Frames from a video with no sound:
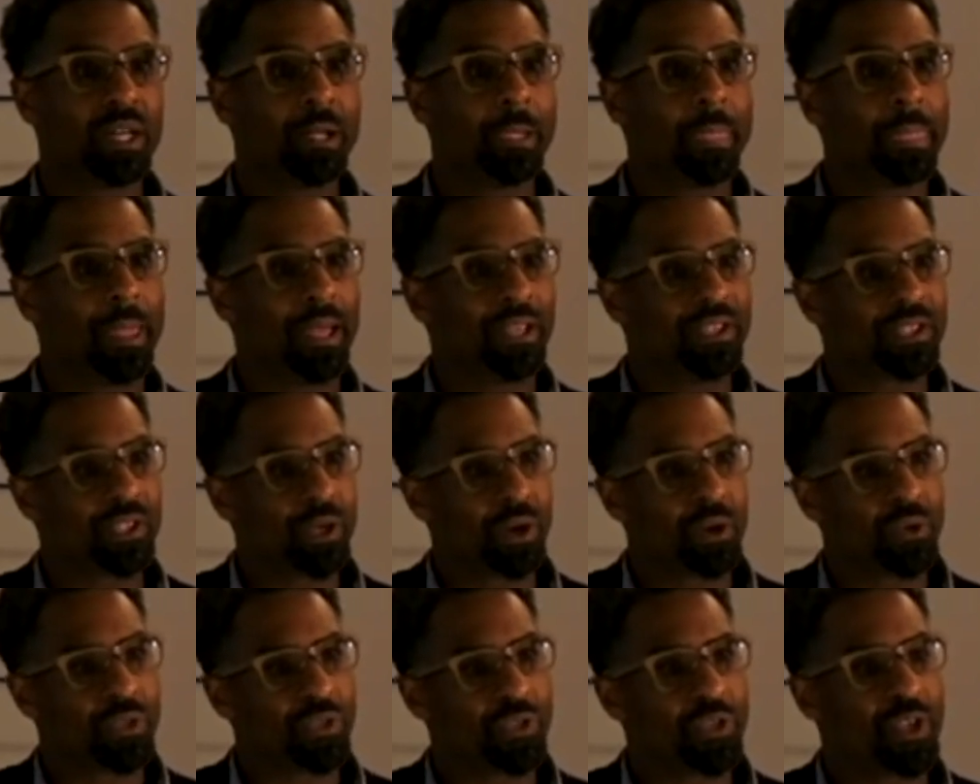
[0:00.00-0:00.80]
And so
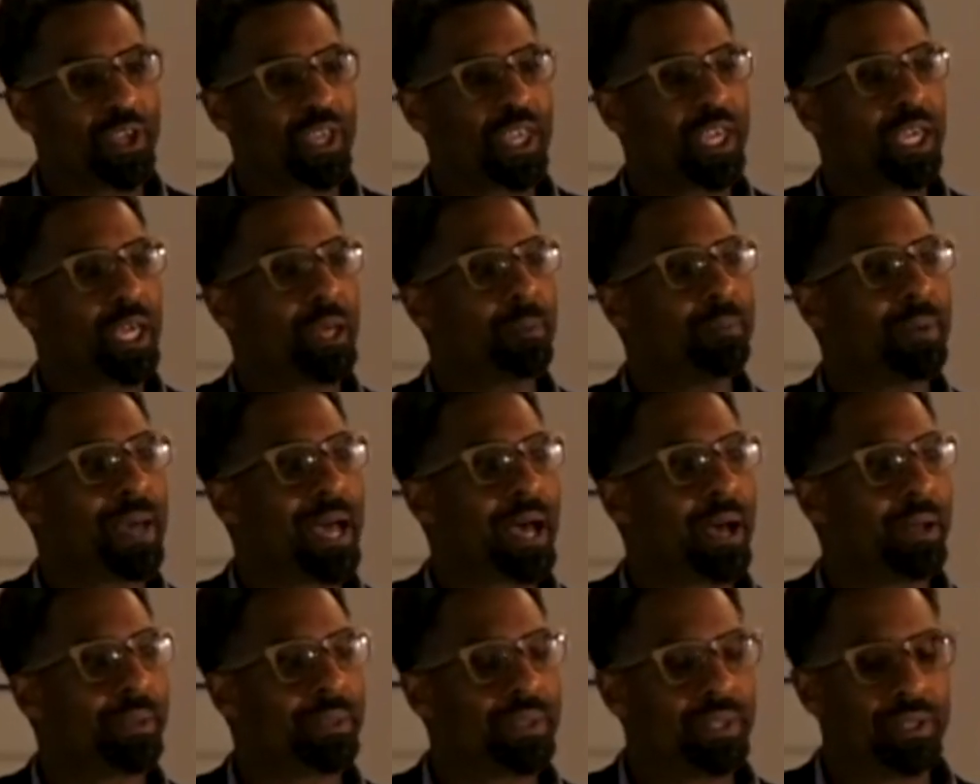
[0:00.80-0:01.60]
thinking
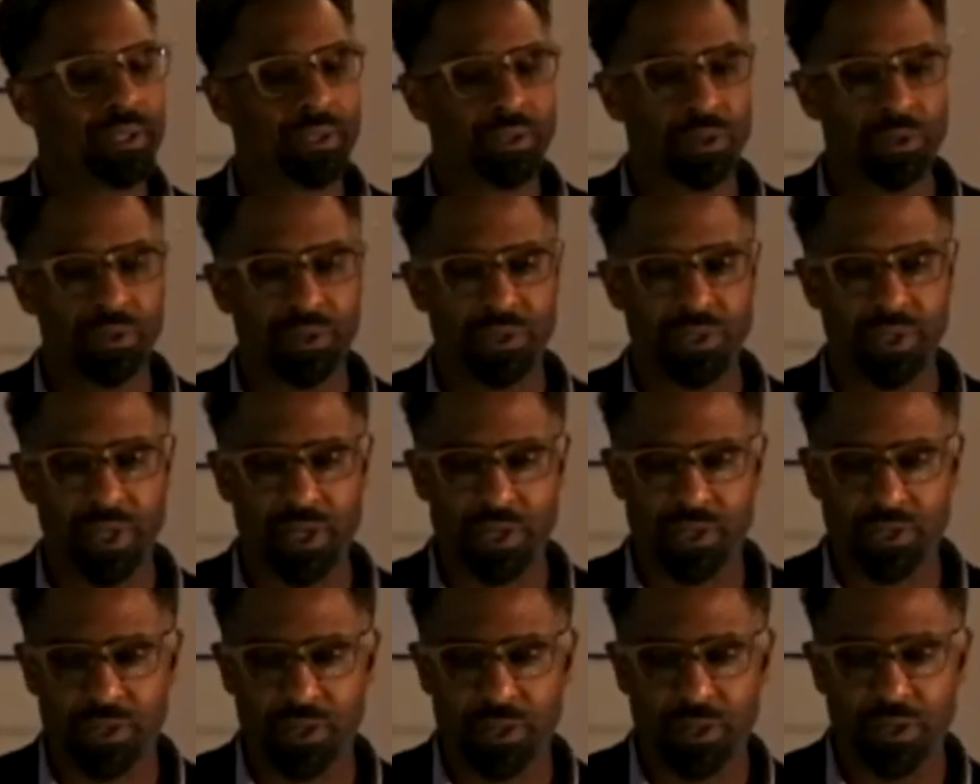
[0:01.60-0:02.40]
about the
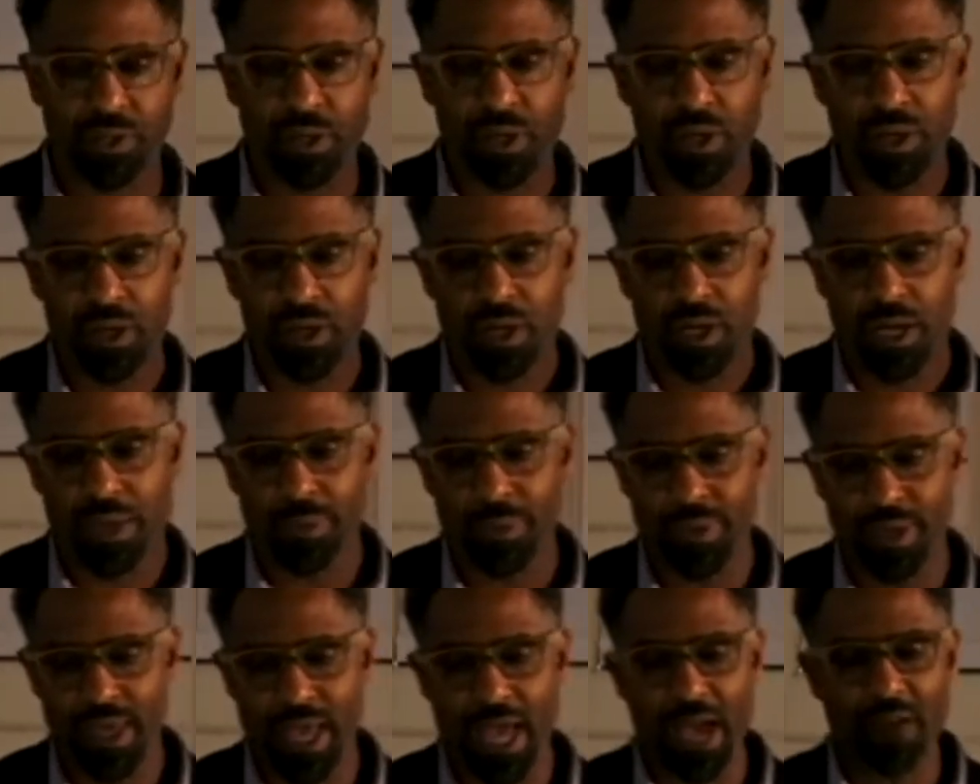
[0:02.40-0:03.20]
association and
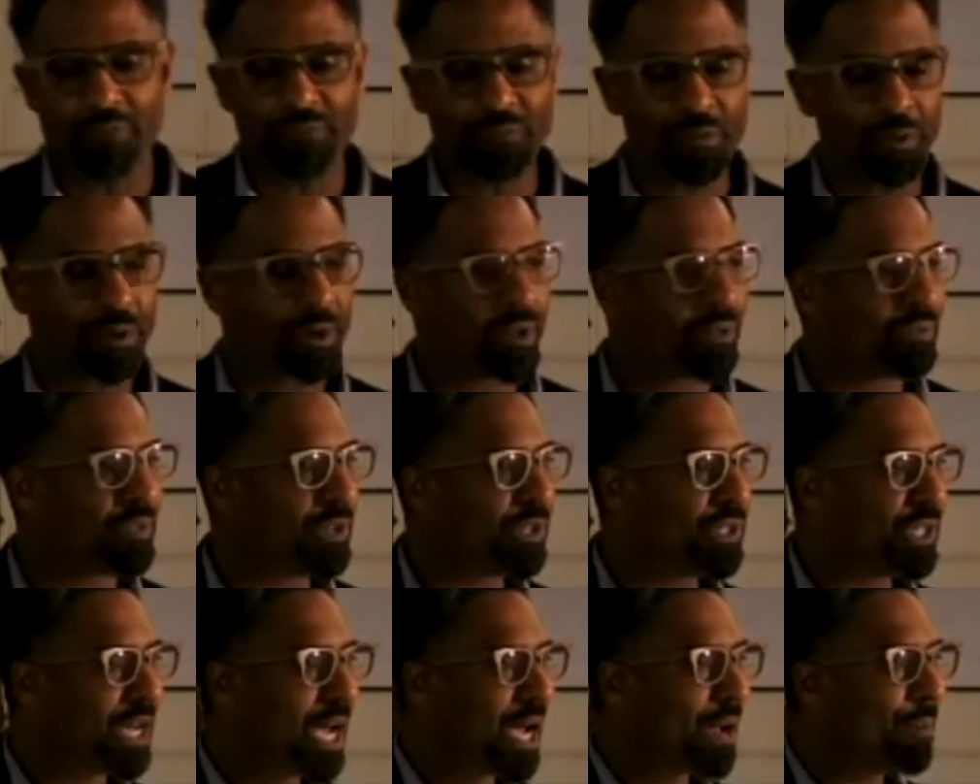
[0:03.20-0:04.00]
the effort of the
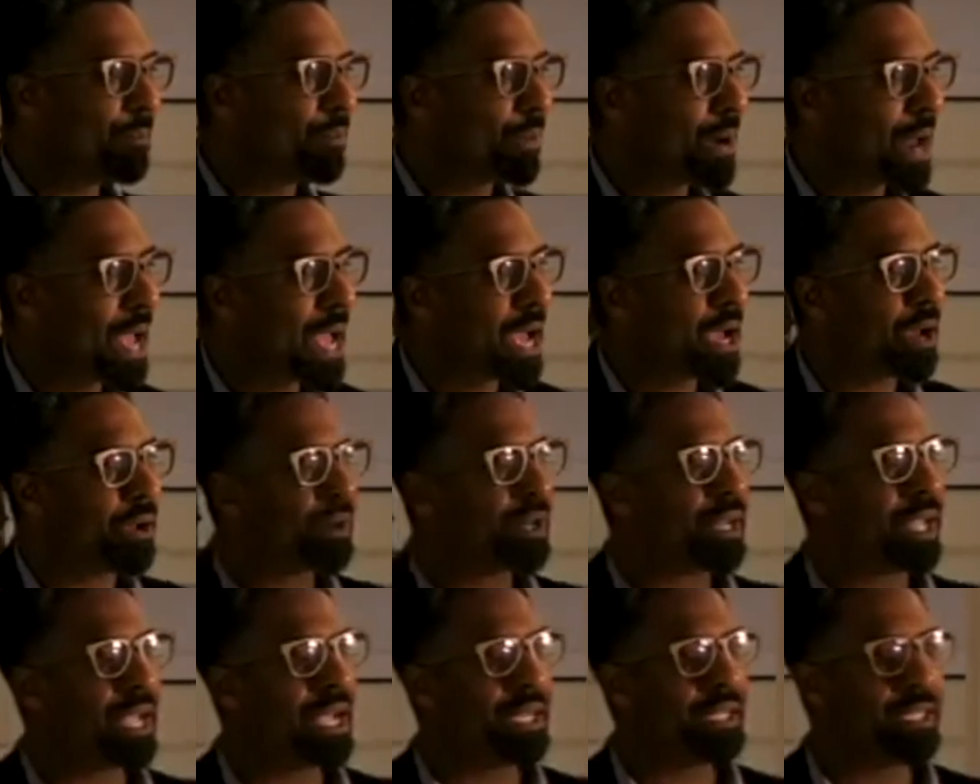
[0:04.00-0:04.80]
John Brown
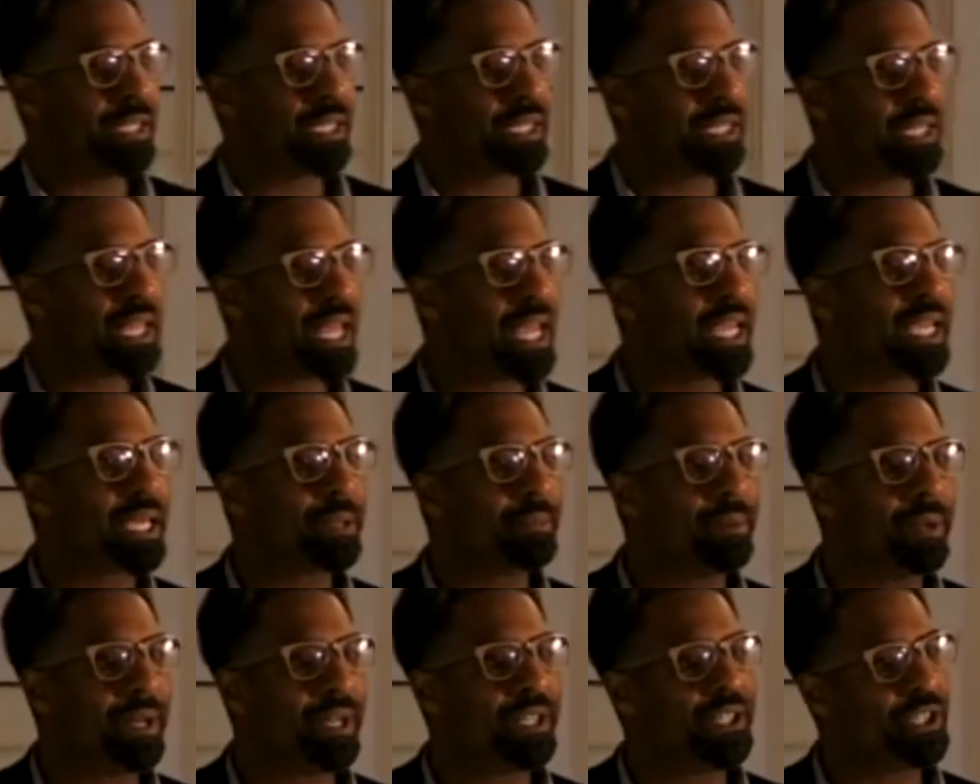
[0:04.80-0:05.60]
Anti-Klan
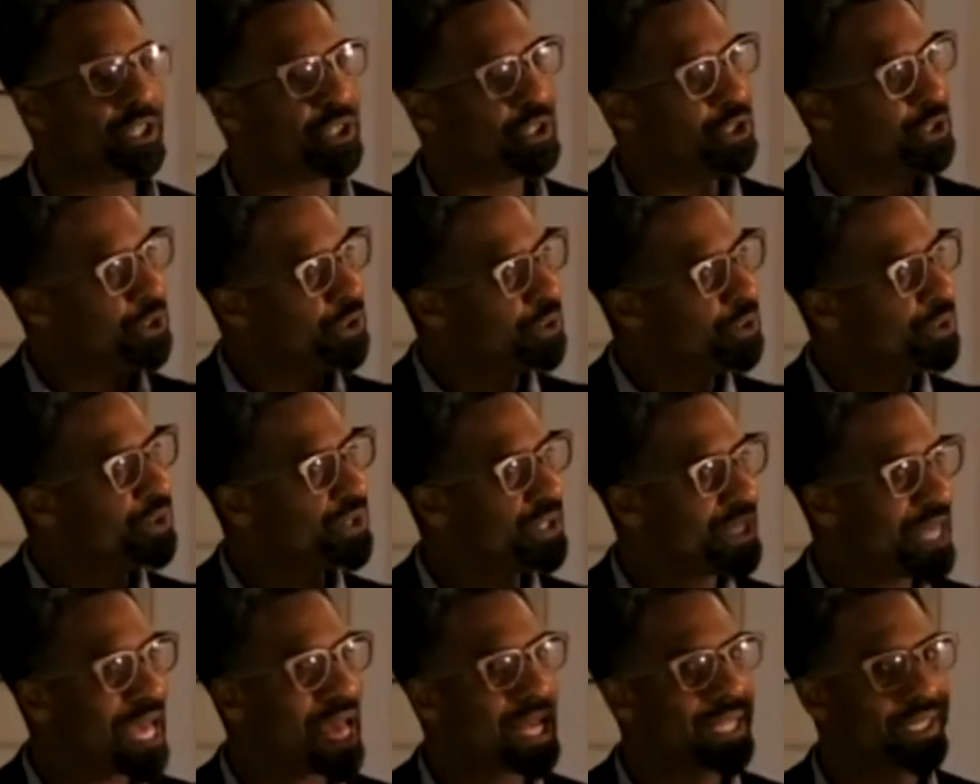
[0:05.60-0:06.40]
Committee to use
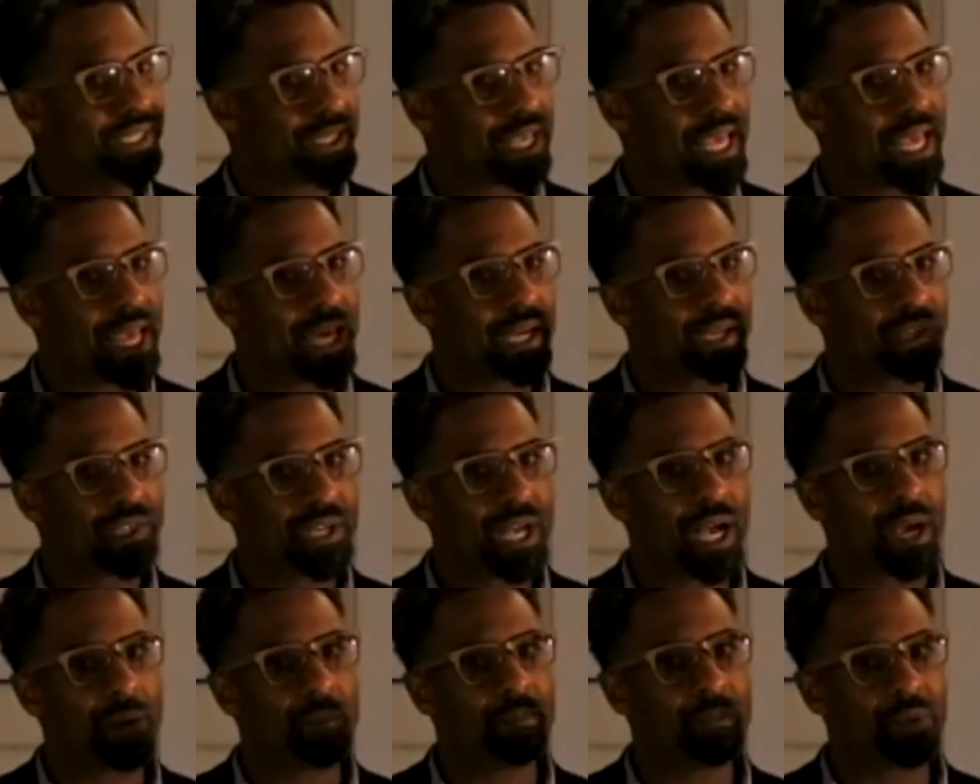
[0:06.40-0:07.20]
that tag
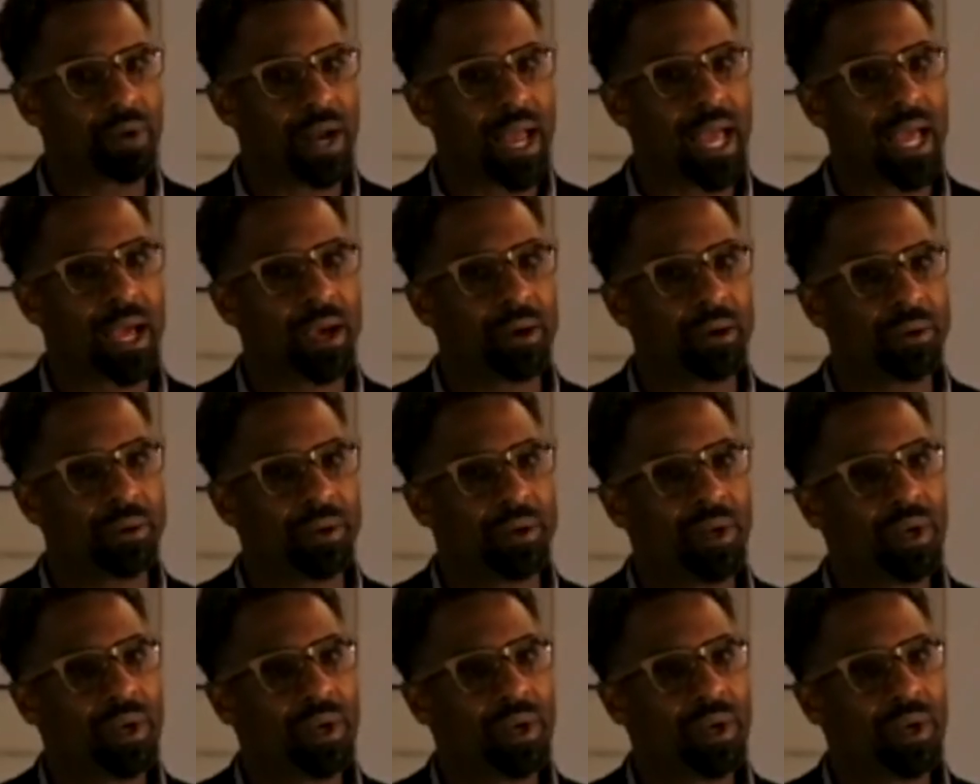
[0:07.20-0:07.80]
John Brown